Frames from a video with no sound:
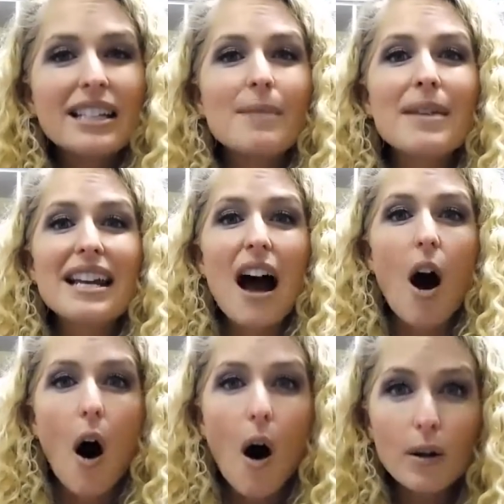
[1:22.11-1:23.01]
to meet
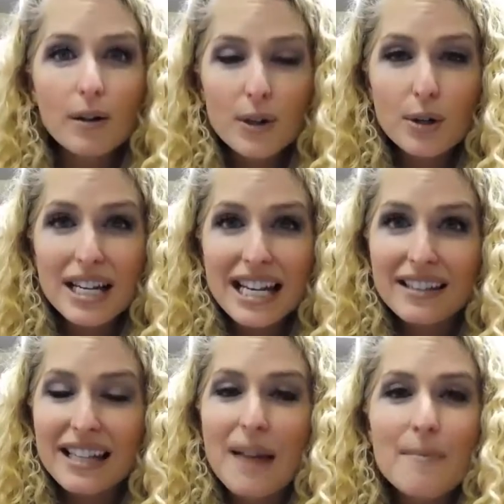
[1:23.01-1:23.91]
all of your
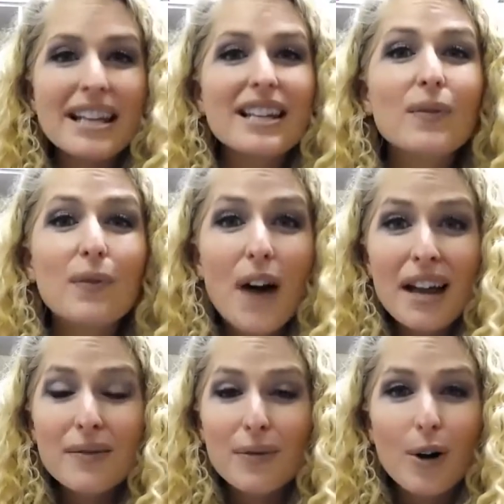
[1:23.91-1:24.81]
needs and make it
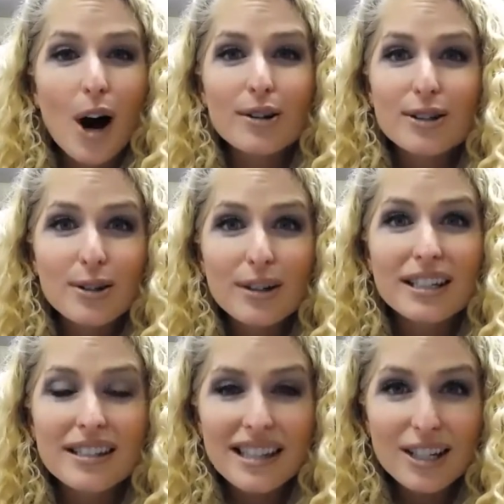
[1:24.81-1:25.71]
fun for our
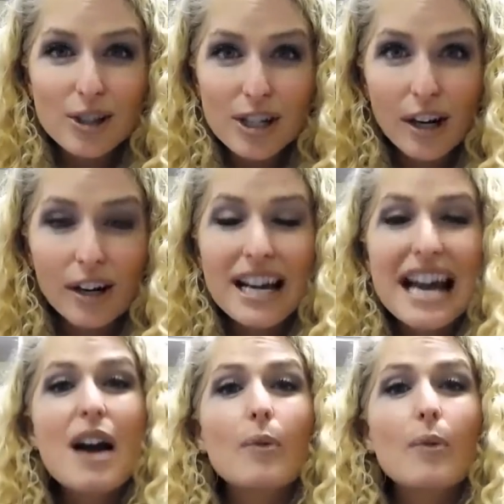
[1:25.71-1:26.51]
students this year.